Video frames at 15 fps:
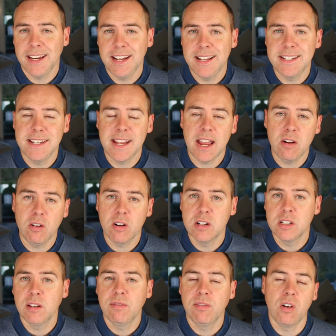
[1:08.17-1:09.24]
it is now
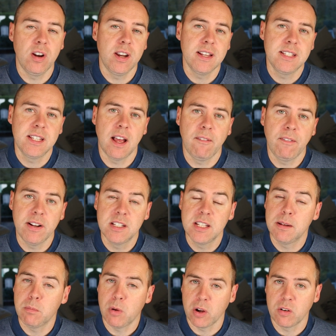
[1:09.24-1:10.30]
going to find itself into
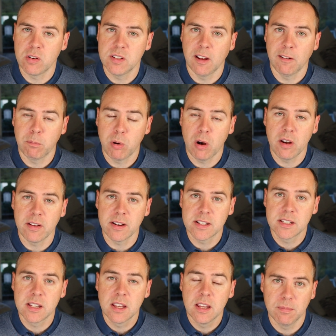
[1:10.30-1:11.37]
the Microsoft
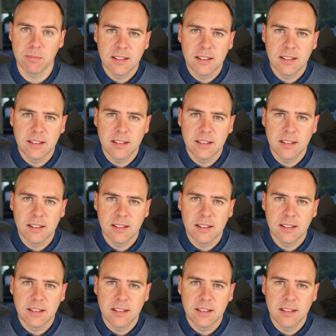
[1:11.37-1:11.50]
products.